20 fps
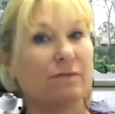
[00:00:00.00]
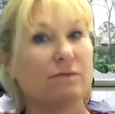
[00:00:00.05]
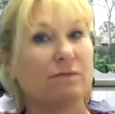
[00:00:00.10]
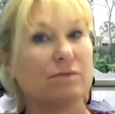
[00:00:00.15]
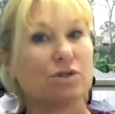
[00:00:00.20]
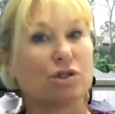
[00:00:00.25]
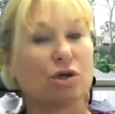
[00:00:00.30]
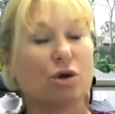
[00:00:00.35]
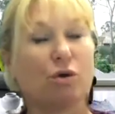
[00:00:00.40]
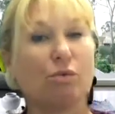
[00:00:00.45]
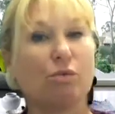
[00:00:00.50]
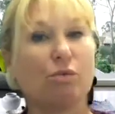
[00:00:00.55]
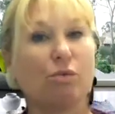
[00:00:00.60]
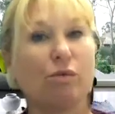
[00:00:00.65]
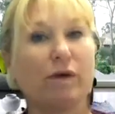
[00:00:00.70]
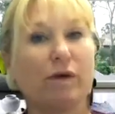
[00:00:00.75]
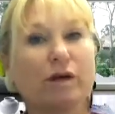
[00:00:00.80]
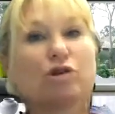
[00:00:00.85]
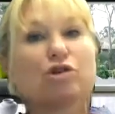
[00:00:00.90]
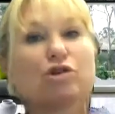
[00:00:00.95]
so
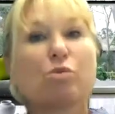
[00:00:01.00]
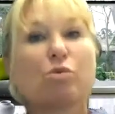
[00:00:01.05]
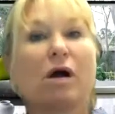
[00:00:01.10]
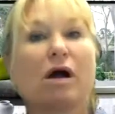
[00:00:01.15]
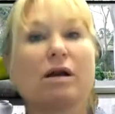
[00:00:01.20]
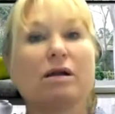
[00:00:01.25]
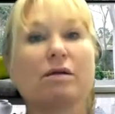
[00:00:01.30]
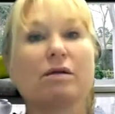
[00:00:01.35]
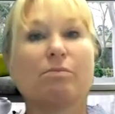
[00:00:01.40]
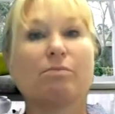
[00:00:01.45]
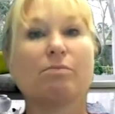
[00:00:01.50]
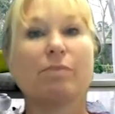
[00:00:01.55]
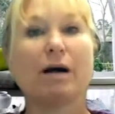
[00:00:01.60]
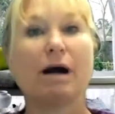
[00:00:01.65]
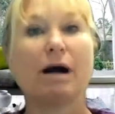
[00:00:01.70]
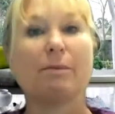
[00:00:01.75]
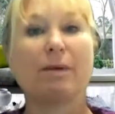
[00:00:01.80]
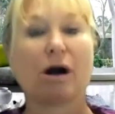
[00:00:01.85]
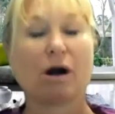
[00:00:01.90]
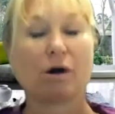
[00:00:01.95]
here's what
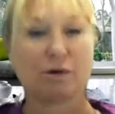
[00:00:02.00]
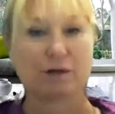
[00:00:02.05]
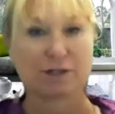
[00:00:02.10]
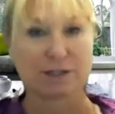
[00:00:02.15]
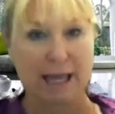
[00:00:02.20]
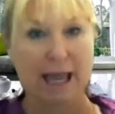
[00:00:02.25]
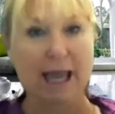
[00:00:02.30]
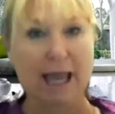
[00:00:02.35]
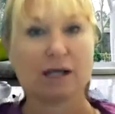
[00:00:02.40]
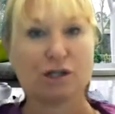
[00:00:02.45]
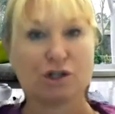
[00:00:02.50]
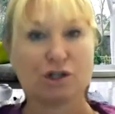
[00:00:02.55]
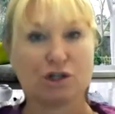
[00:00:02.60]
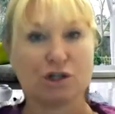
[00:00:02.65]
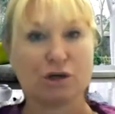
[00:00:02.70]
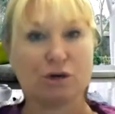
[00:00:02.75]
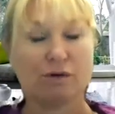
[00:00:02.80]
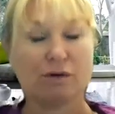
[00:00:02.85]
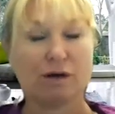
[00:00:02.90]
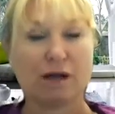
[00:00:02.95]
borrowers can
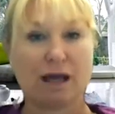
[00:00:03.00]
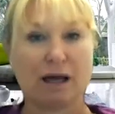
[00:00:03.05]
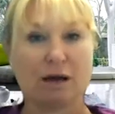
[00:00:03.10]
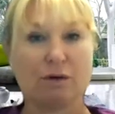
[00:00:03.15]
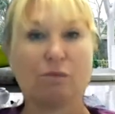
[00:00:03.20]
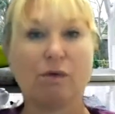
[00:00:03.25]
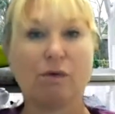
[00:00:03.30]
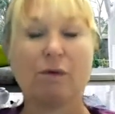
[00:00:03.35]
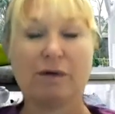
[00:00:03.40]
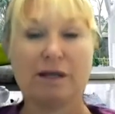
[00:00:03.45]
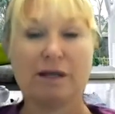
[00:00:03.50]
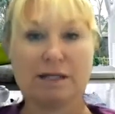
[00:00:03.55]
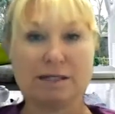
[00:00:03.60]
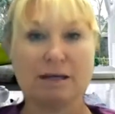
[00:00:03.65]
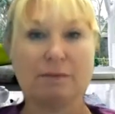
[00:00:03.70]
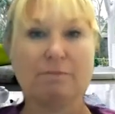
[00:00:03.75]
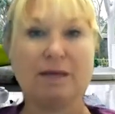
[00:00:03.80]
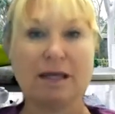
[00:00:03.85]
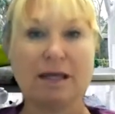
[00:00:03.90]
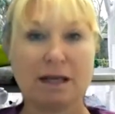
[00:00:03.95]
do, and what we
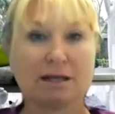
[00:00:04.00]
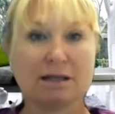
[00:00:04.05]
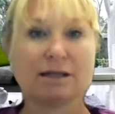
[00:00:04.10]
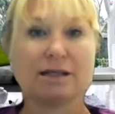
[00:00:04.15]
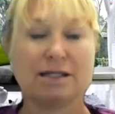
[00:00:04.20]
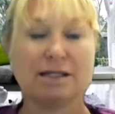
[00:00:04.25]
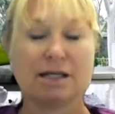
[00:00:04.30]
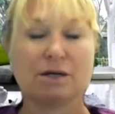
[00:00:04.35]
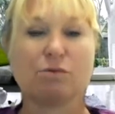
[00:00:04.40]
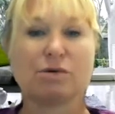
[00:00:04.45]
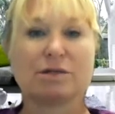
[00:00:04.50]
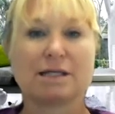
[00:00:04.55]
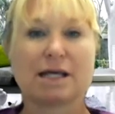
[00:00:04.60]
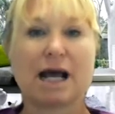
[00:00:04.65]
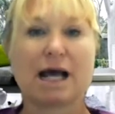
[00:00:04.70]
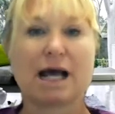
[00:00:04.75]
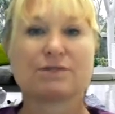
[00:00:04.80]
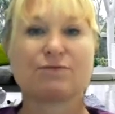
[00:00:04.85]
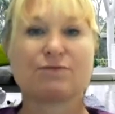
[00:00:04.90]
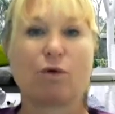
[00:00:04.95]
immediately did was
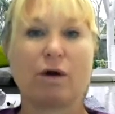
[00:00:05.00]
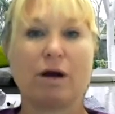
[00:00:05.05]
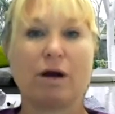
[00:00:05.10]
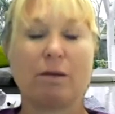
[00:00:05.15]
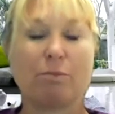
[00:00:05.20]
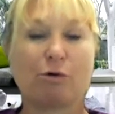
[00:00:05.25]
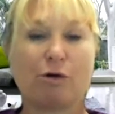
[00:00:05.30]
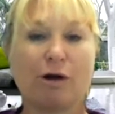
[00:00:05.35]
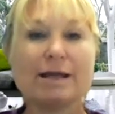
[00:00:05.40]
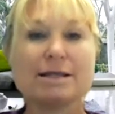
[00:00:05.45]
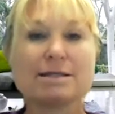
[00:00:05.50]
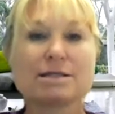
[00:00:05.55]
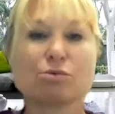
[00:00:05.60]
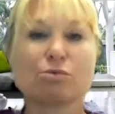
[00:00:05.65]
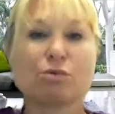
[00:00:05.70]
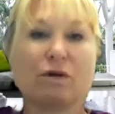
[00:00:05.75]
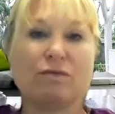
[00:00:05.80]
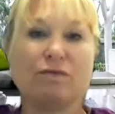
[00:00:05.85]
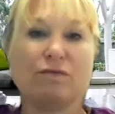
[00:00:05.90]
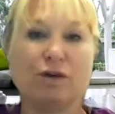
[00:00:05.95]
ask for an appraisal
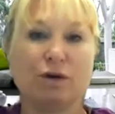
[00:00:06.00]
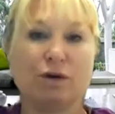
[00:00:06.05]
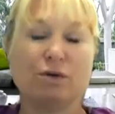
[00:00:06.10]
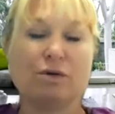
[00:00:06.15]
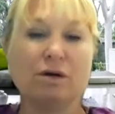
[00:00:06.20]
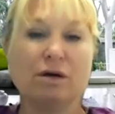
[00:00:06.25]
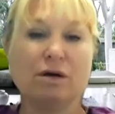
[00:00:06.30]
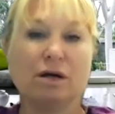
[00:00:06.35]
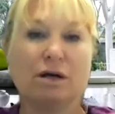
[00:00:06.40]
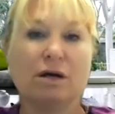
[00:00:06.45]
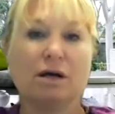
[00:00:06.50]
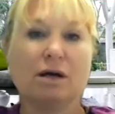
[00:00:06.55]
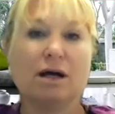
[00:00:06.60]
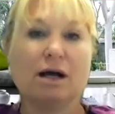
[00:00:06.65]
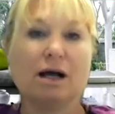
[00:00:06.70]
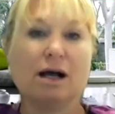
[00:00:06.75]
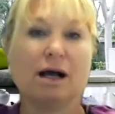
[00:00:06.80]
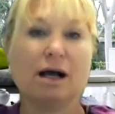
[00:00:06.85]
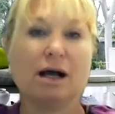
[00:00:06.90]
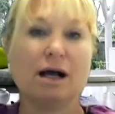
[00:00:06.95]
review
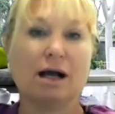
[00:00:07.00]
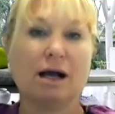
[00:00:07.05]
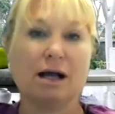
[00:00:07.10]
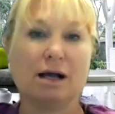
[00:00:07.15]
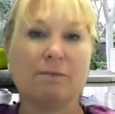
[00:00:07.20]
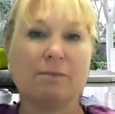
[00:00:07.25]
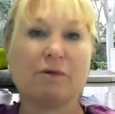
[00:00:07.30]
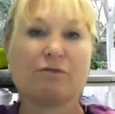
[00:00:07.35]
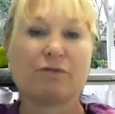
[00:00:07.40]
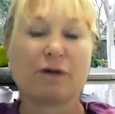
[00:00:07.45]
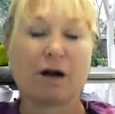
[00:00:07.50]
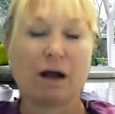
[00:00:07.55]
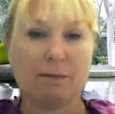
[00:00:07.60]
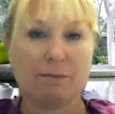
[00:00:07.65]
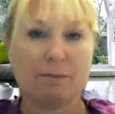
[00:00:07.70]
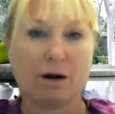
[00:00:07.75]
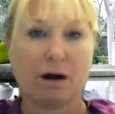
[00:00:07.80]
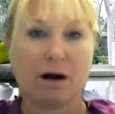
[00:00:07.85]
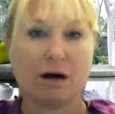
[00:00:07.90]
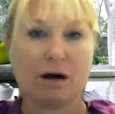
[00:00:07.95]

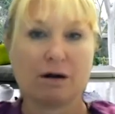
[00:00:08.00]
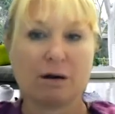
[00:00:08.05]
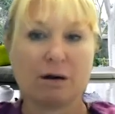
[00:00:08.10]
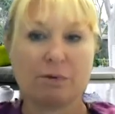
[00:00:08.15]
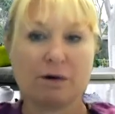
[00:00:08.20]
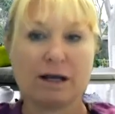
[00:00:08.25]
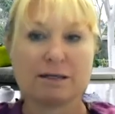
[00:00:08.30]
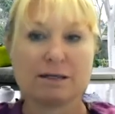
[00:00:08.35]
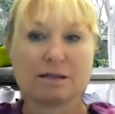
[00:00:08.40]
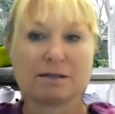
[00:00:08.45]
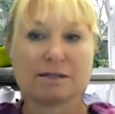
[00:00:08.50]
from our appraisal